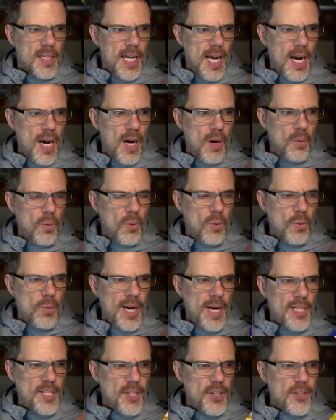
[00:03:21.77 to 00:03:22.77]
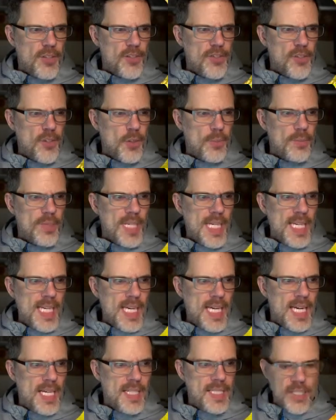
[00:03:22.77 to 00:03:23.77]
Now, when you're zoomed
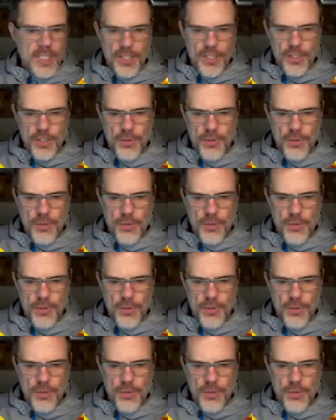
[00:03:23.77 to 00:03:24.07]
in,